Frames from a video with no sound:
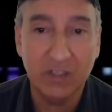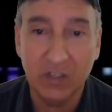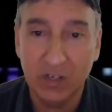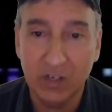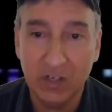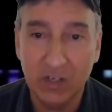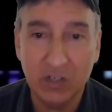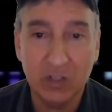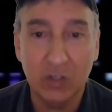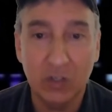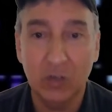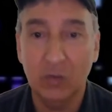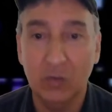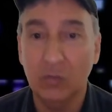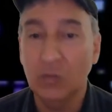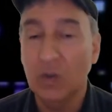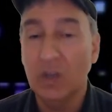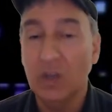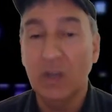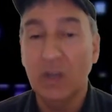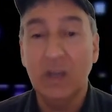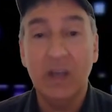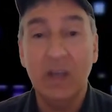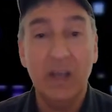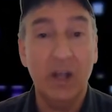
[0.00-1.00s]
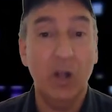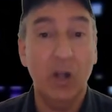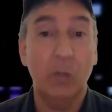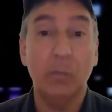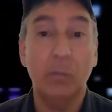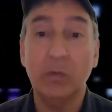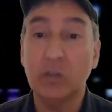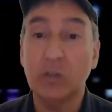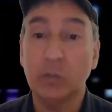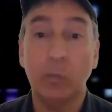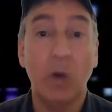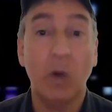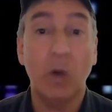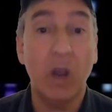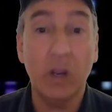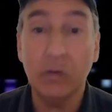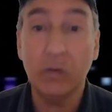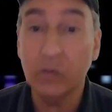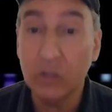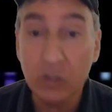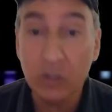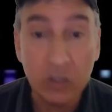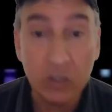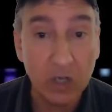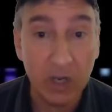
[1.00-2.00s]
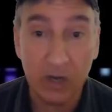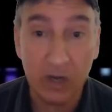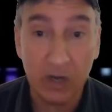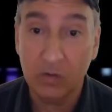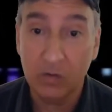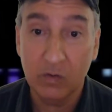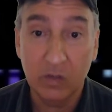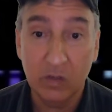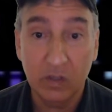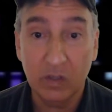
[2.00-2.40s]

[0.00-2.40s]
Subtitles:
Initiative, Help, Inspire, and Share.